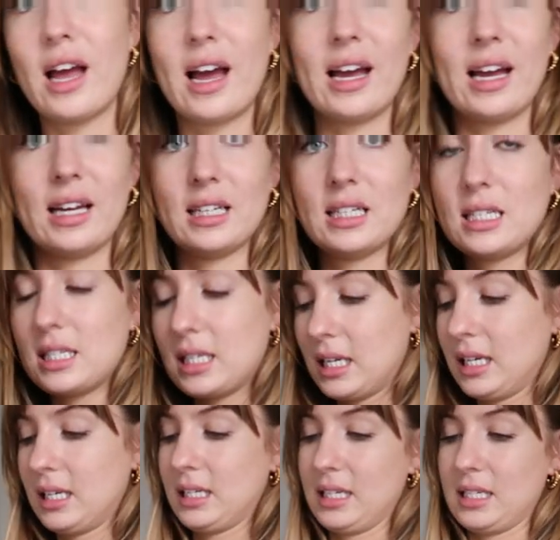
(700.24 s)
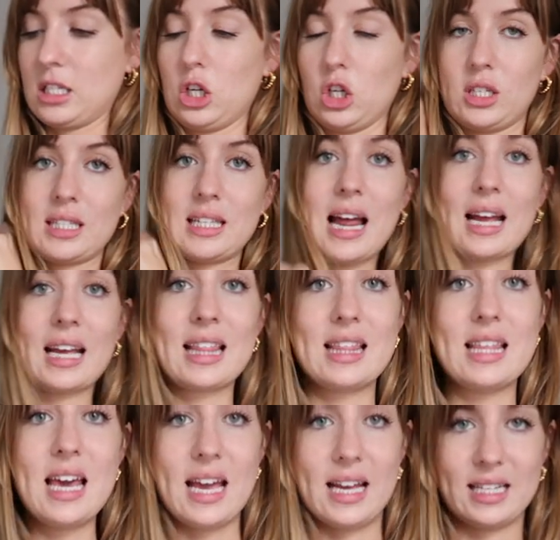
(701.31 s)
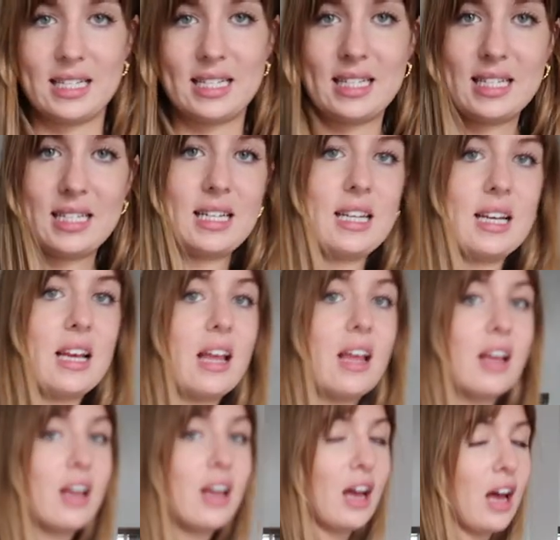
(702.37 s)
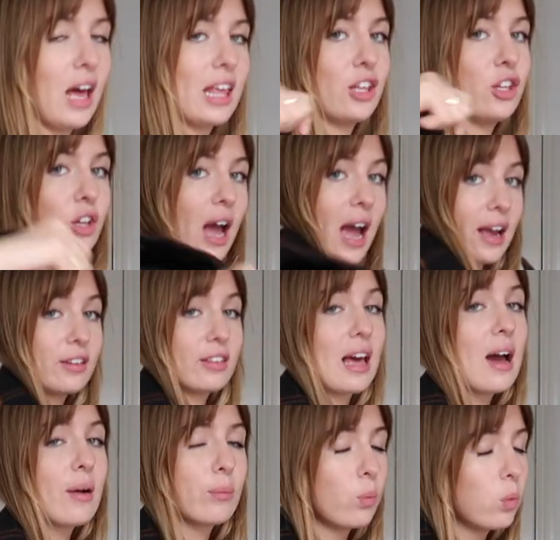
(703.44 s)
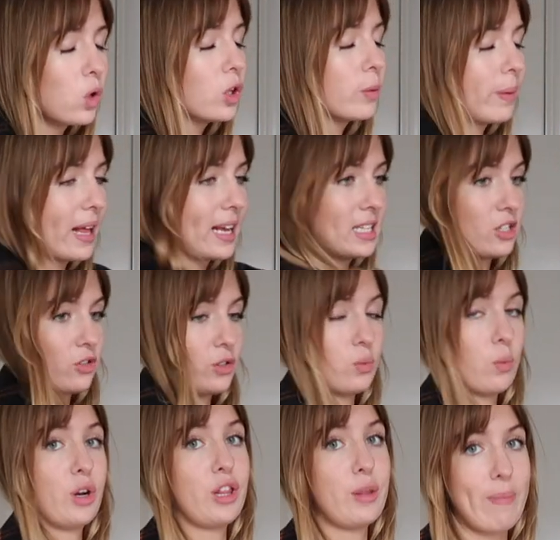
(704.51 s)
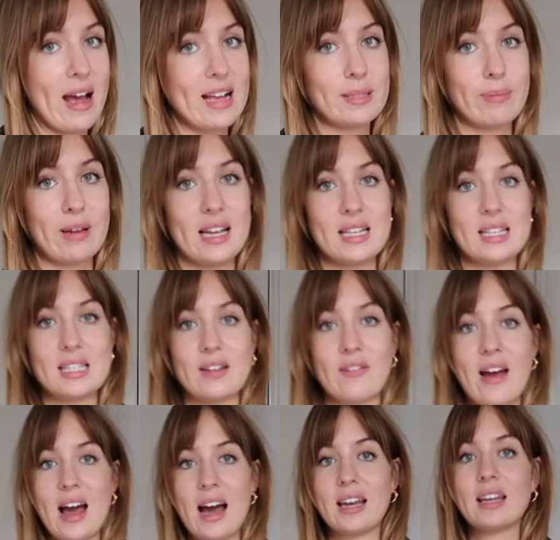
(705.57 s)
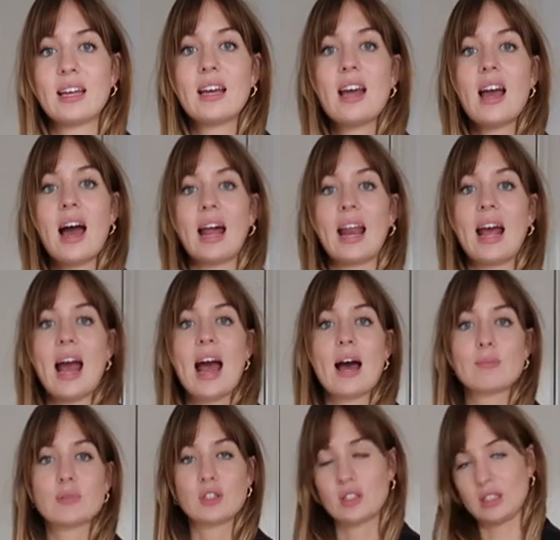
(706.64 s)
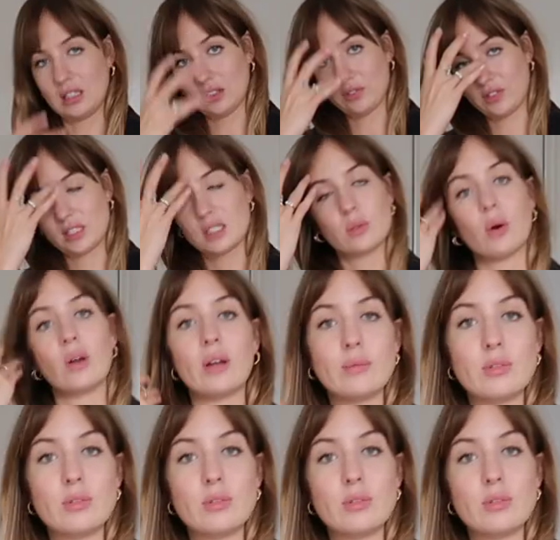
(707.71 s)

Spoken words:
And it looks like this. That wool blazer is one of the best blazers I've had. And I absolutely love this one.